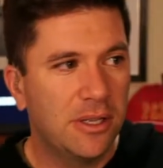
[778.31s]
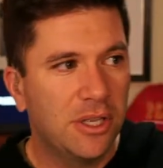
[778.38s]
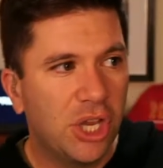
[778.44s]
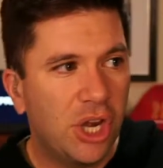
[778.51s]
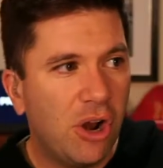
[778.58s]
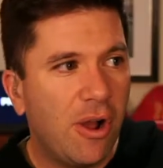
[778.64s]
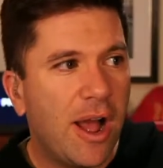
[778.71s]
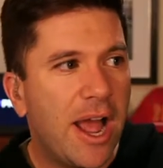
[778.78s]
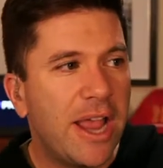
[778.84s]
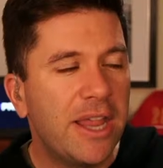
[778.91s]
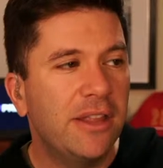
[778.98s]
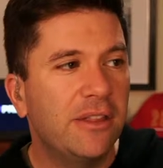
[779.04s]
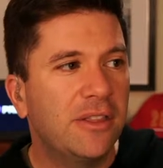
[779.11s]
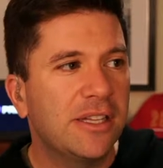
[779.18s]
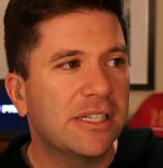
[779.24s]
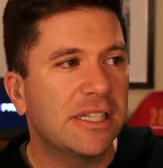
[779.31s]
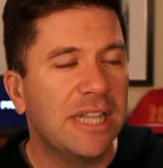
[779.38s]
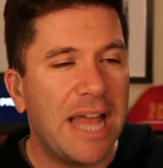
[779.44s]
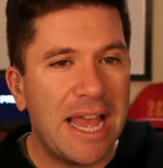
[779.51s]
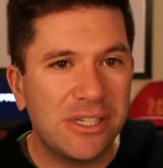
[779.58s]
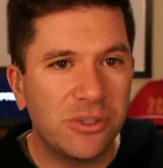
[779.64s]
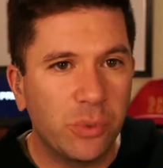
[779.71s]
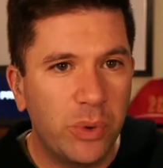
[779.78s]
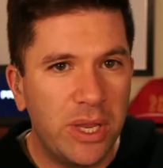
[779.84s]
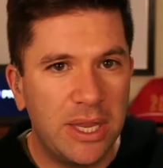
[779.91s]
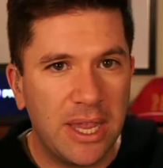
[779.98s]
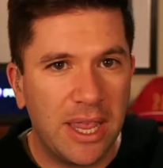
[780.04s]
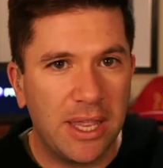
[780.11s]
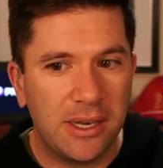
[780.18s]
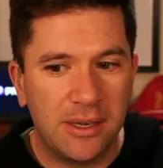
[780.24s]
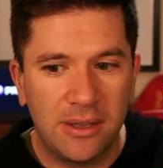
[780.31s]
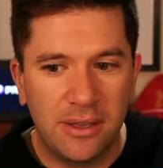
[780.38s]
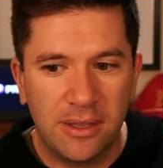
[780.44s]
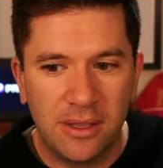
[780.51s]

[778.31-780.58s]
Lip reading: This last weekend,